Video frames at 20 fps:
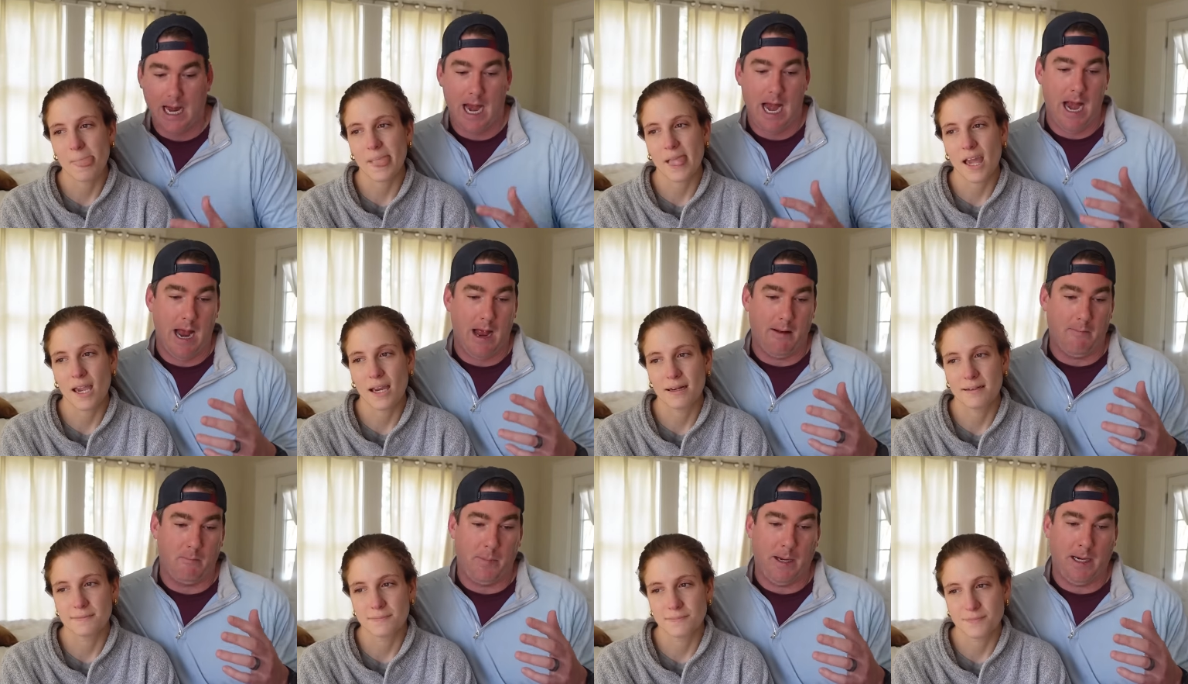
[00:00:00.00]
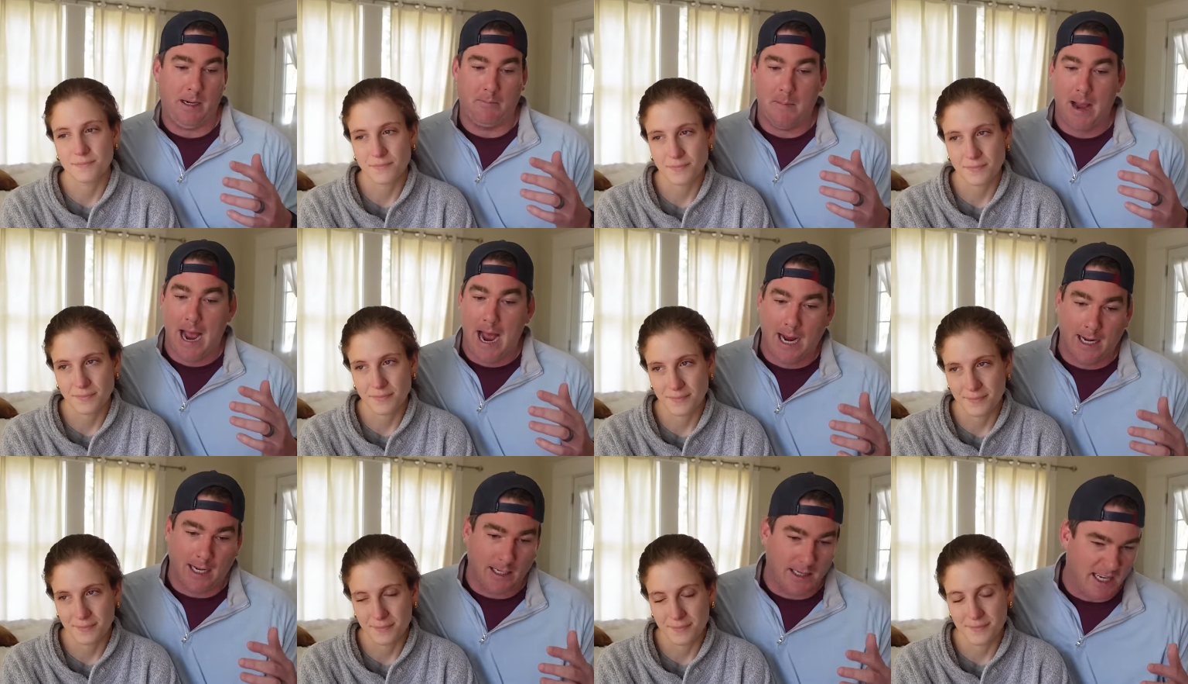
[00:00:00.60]
Speaker 1: and being
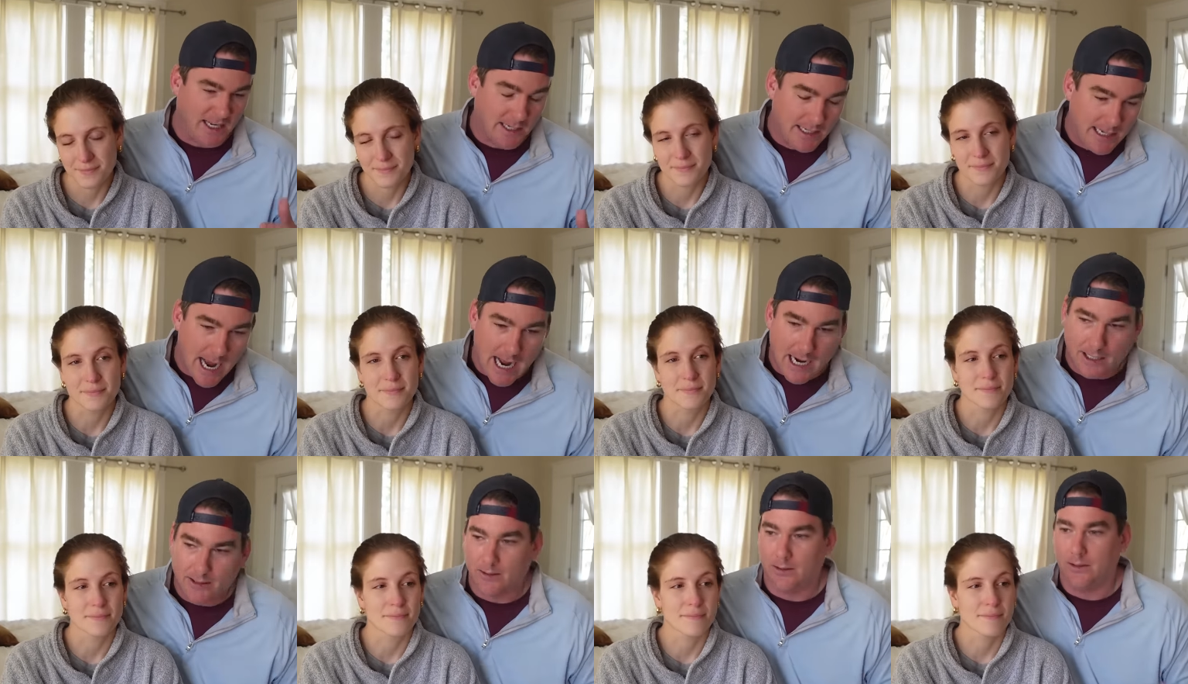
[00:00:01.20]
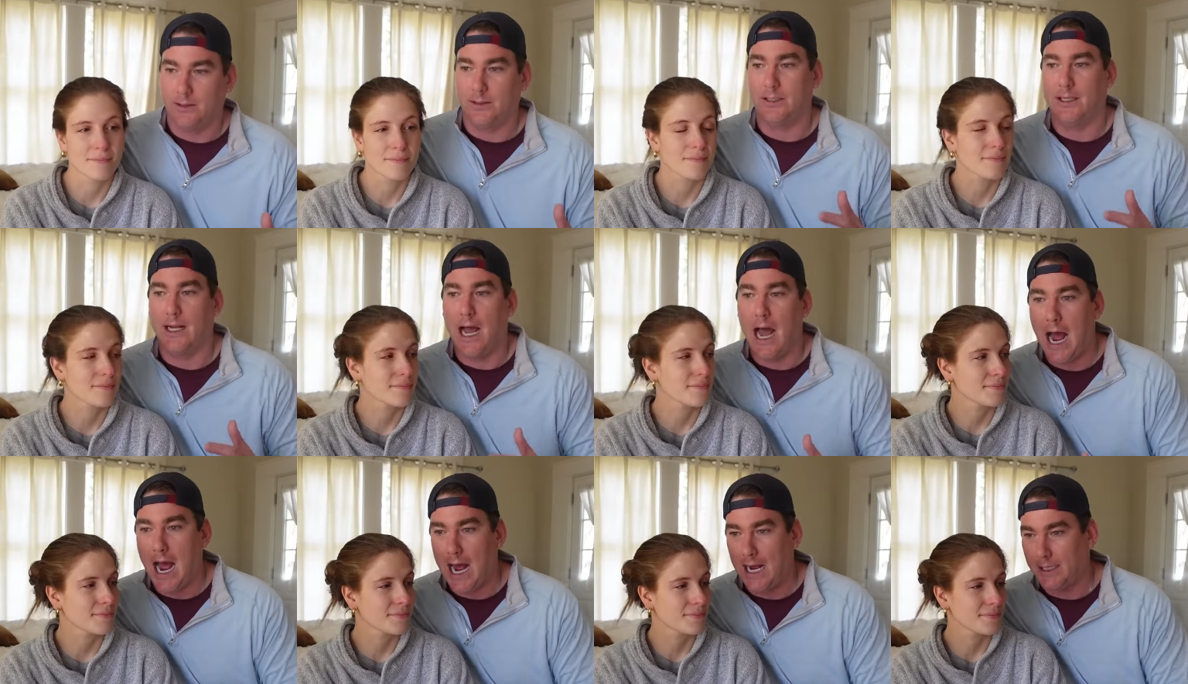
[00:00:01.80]
mad at the doctors and the
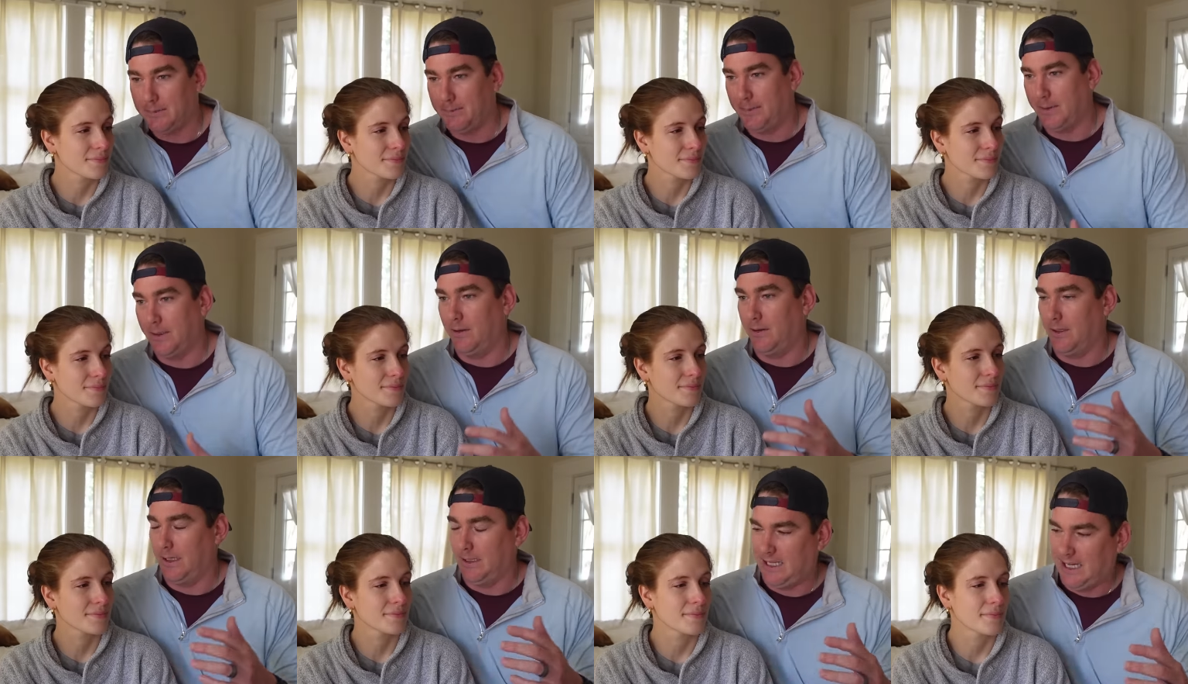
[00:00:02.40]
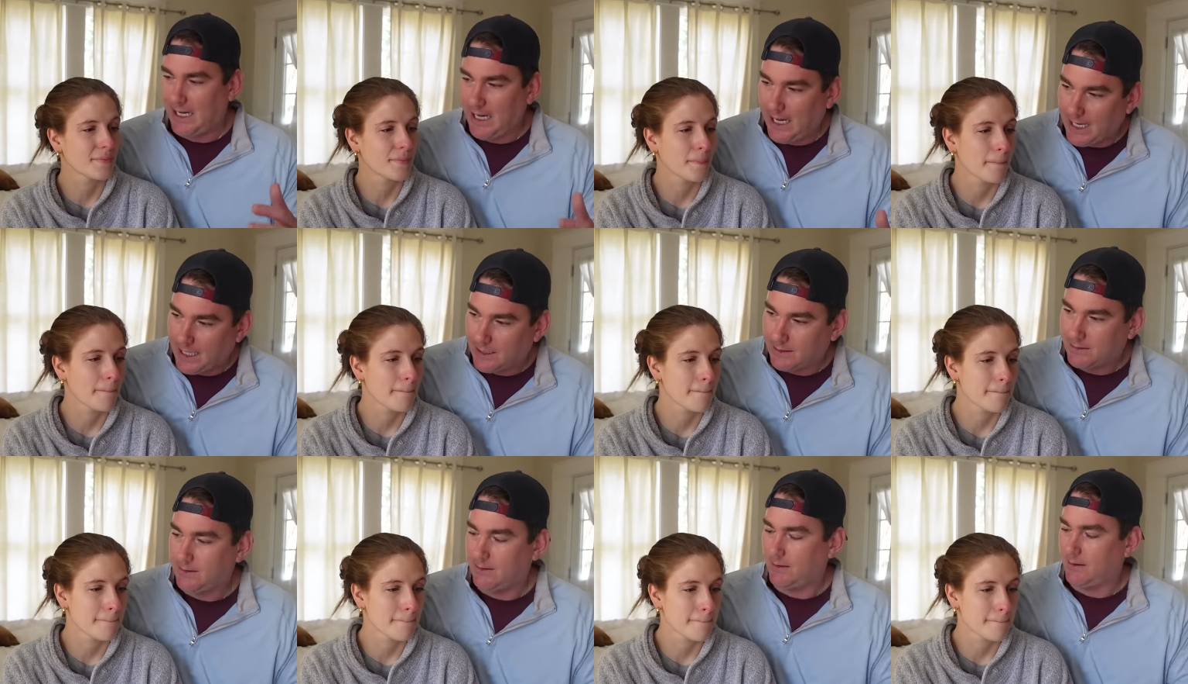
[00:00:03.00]
hospital and
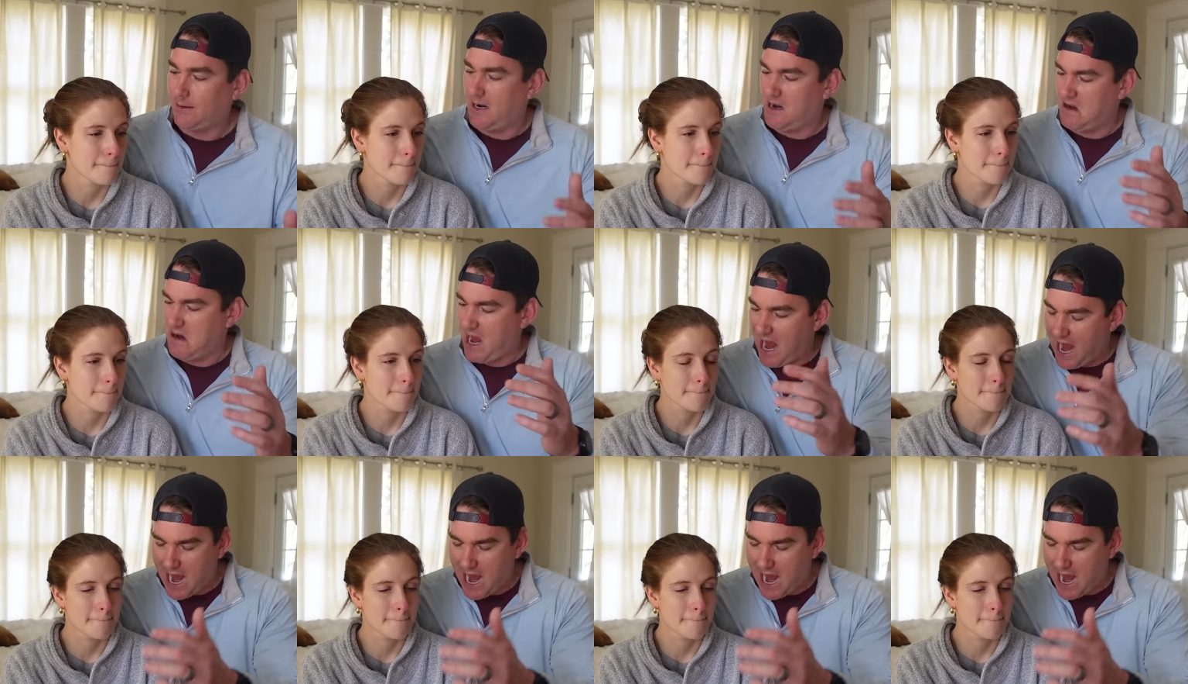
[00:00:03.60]
cancer and